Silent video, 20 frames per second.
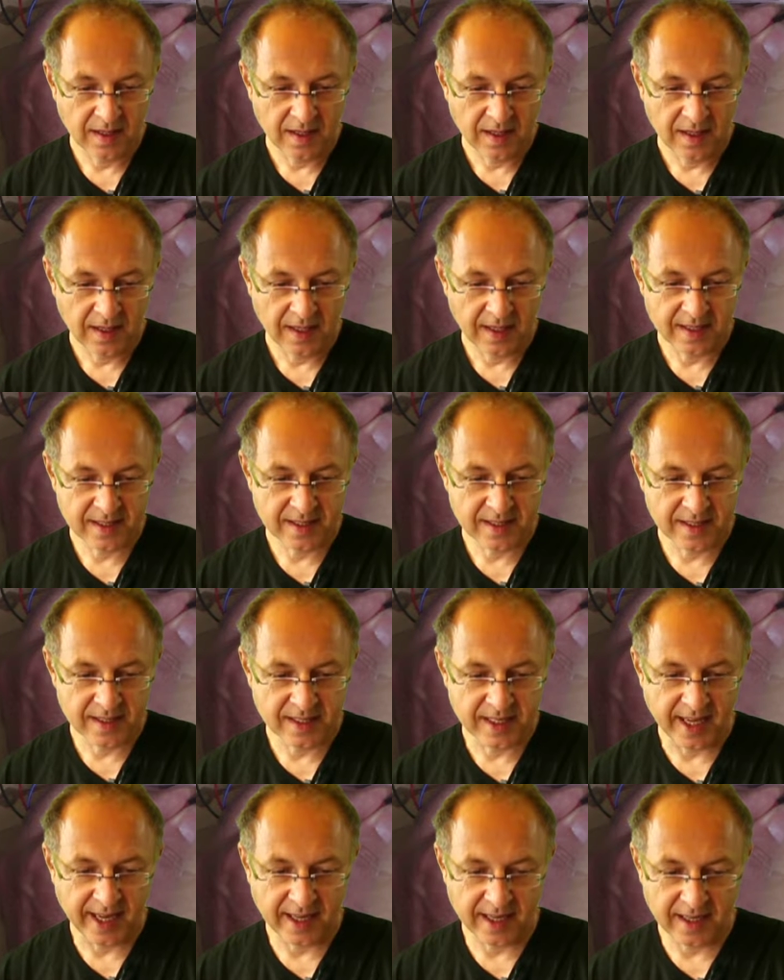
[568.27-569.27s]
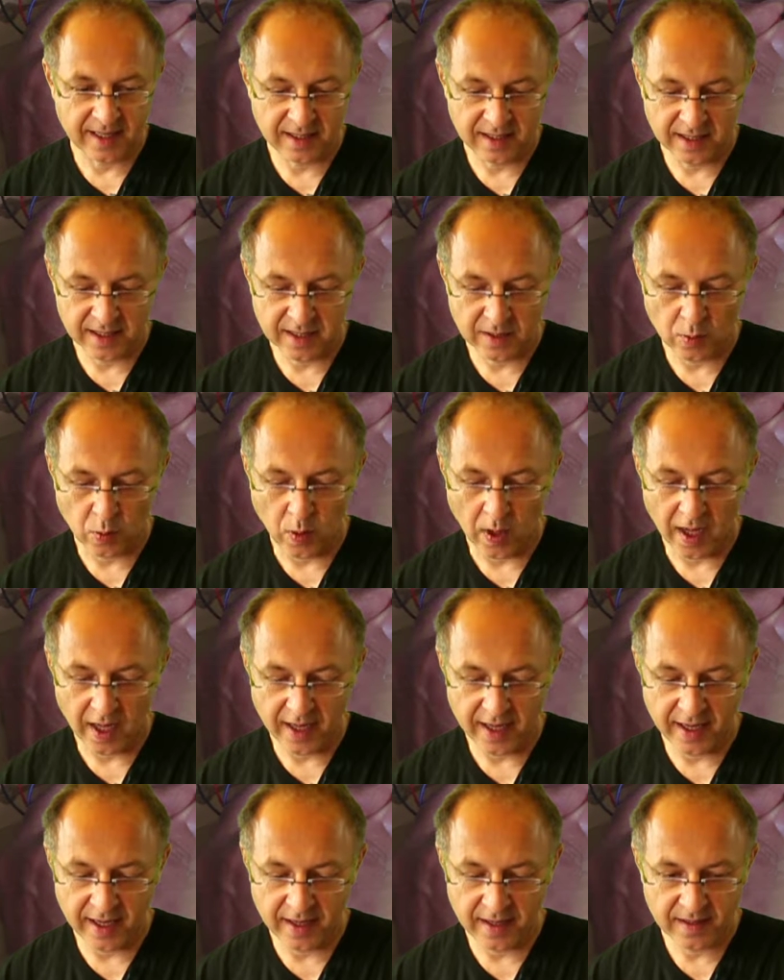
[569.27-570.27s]
it's the second, it's
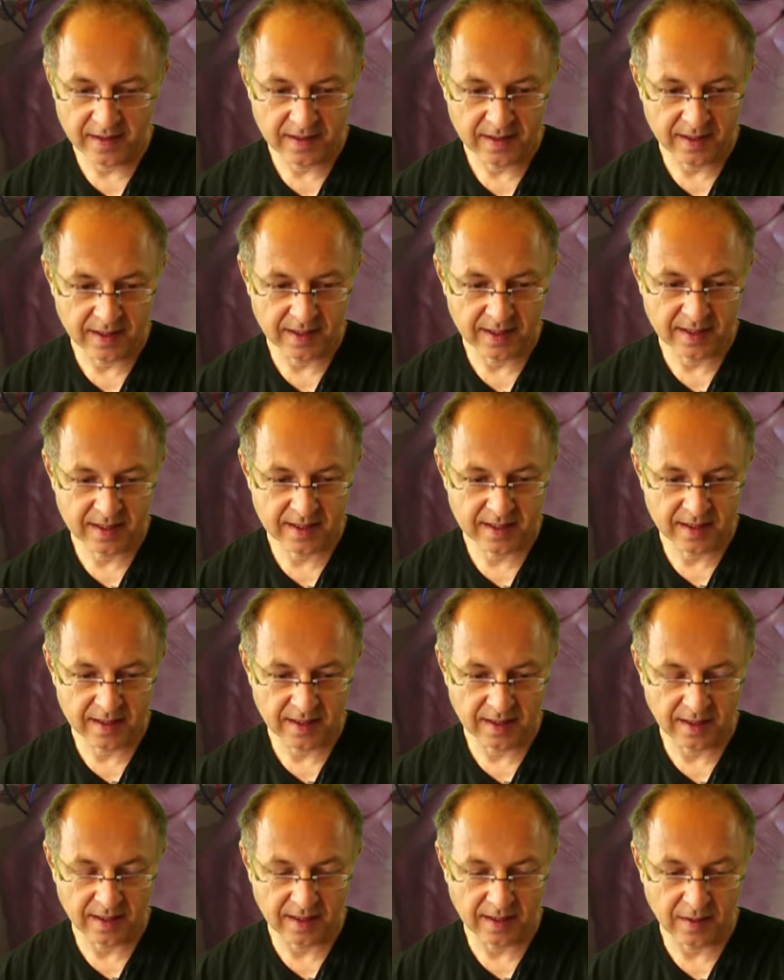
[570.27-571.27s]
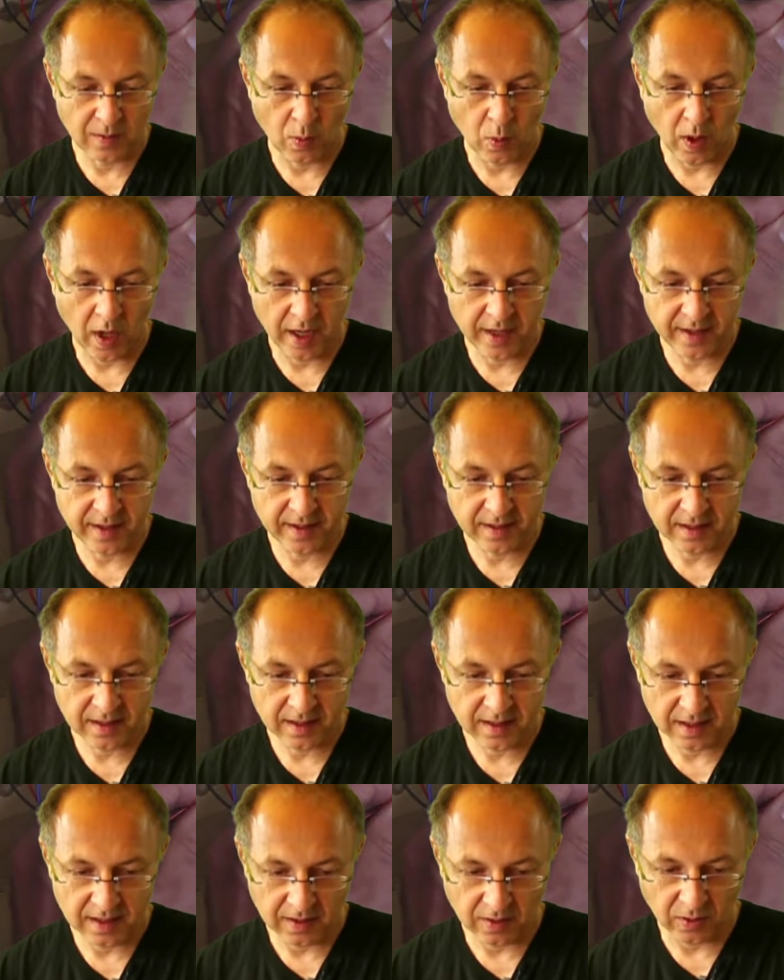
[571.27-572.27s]
y, it's uh, 1
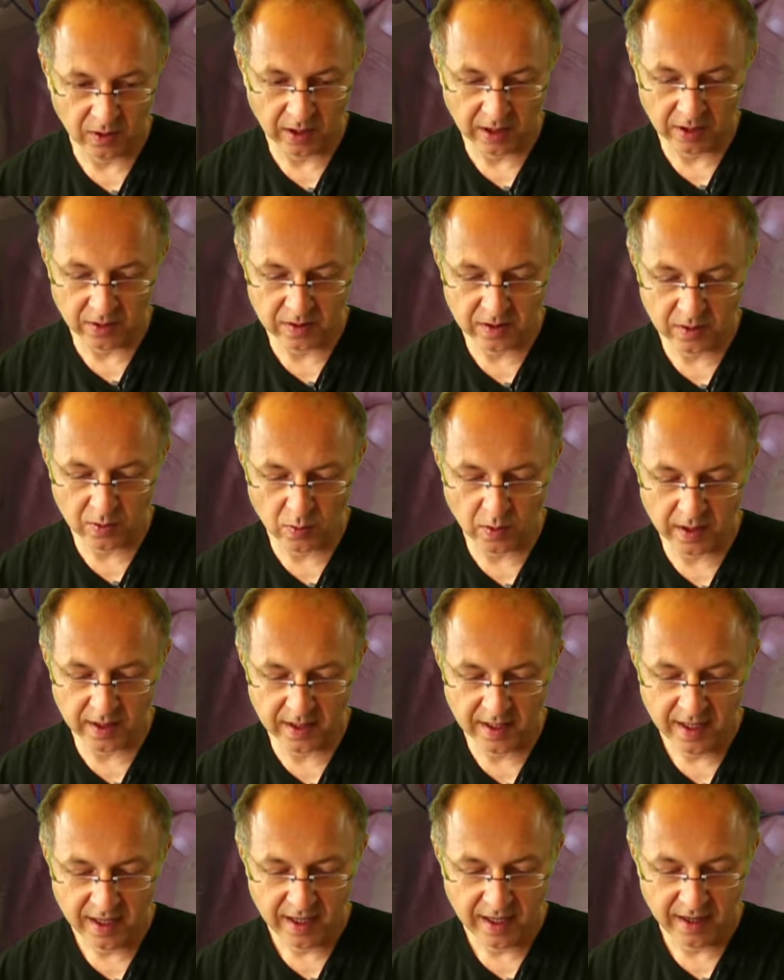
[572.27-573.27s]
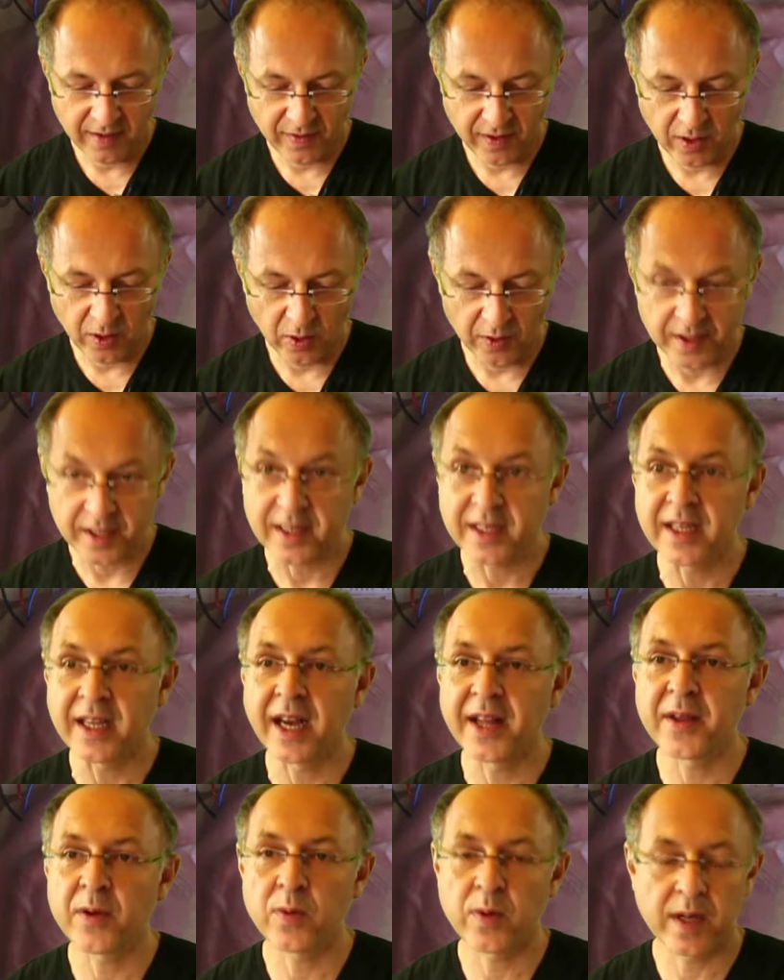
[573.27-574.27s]
or close to 1. If I hold it the
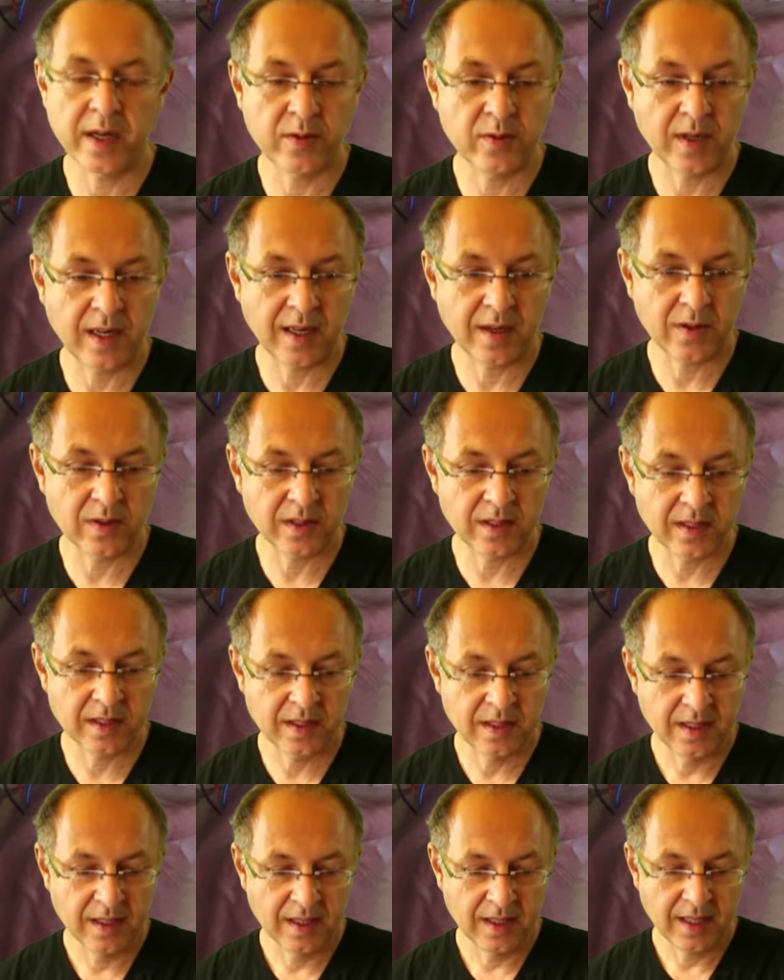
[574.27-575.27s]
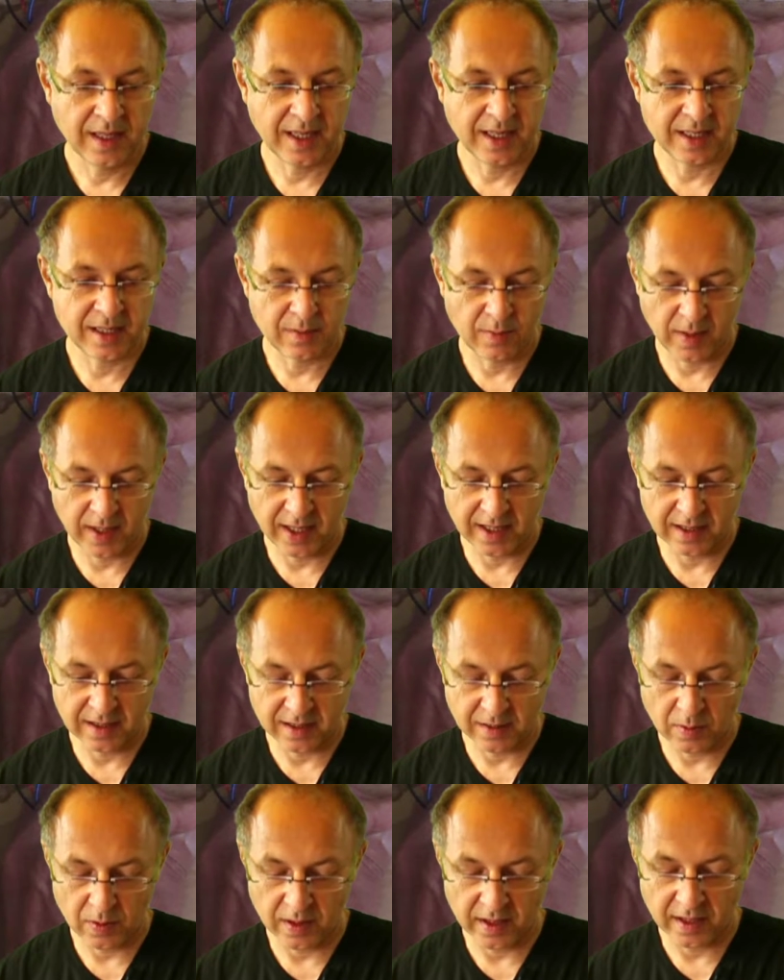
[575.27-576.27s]
other way around, it is minus
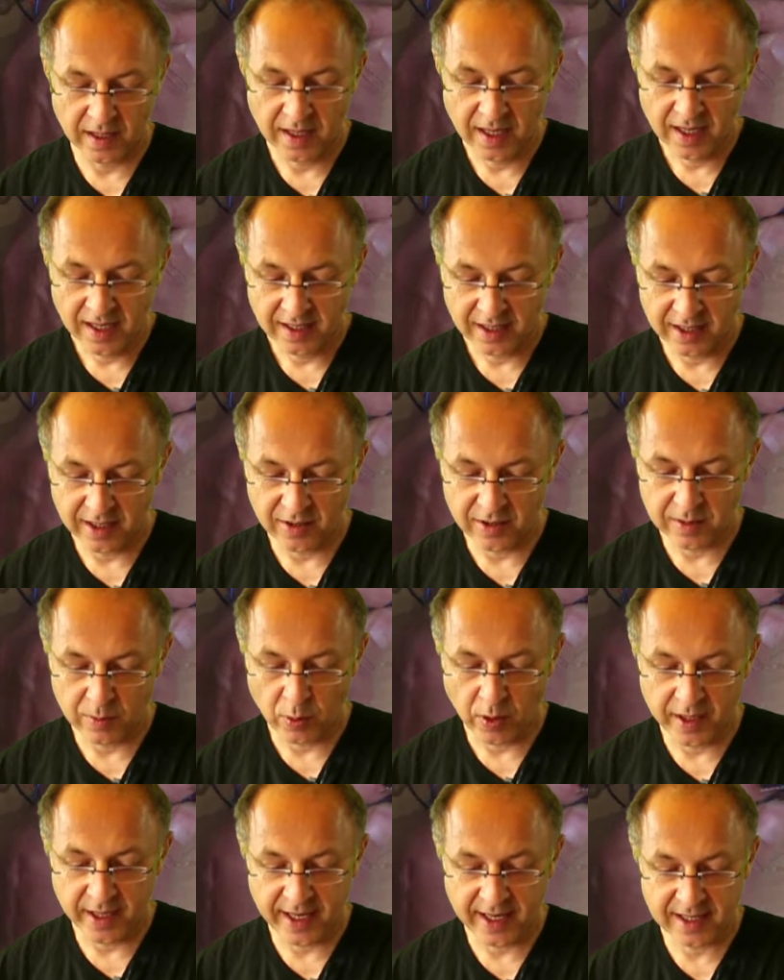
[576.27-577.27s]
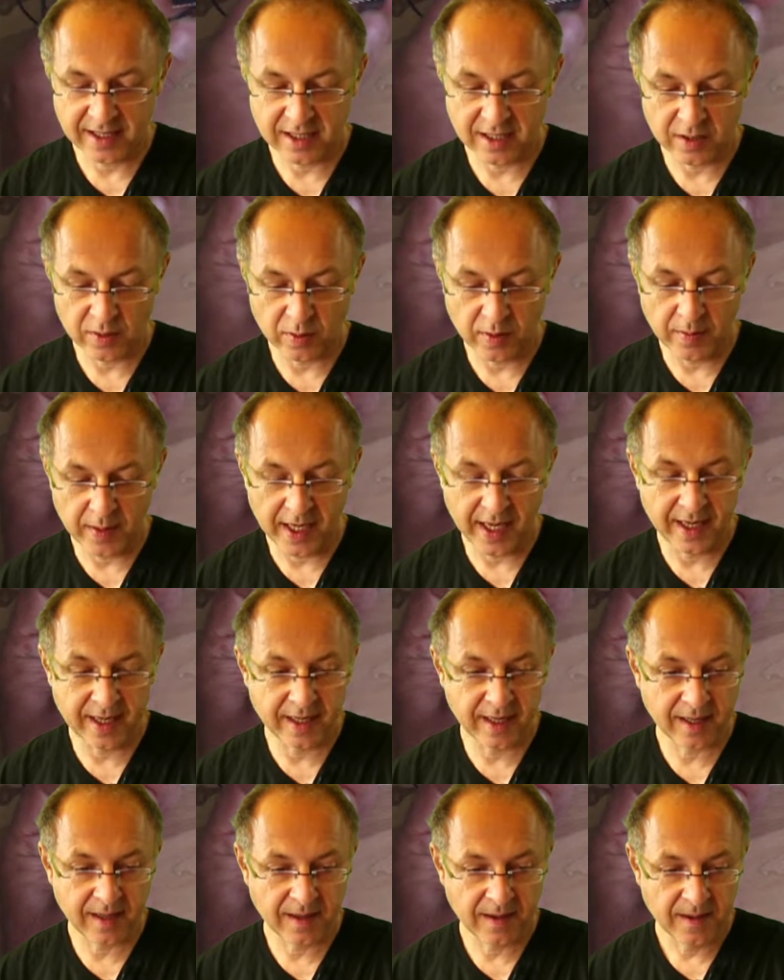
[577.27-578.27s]
1. Then there is one axis
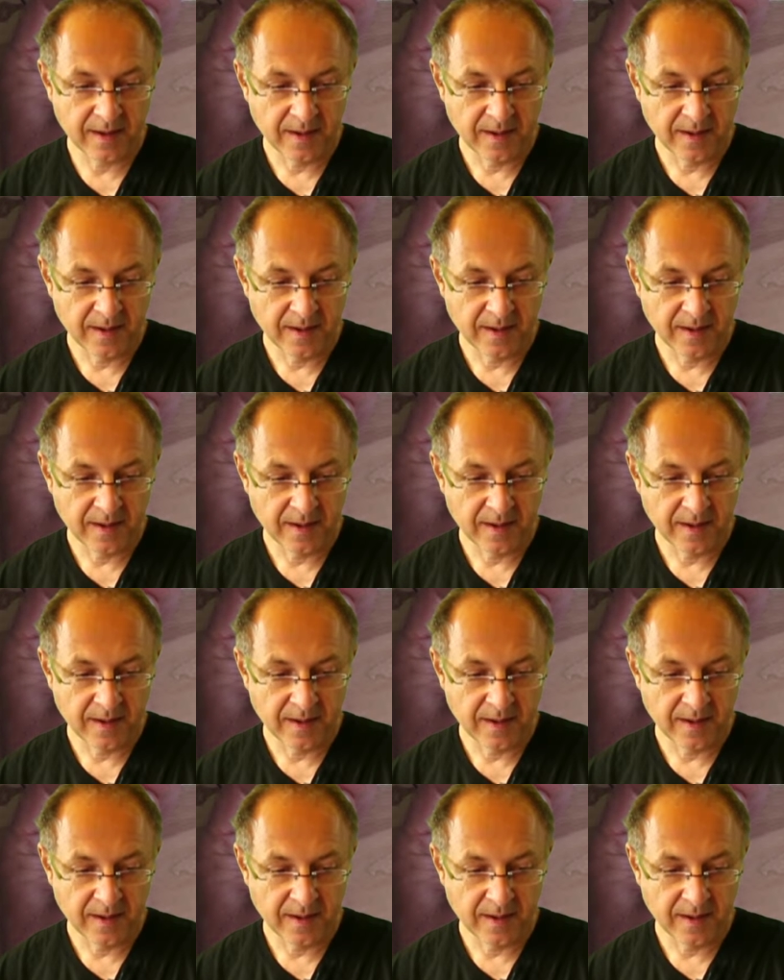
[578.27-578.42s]
remaining.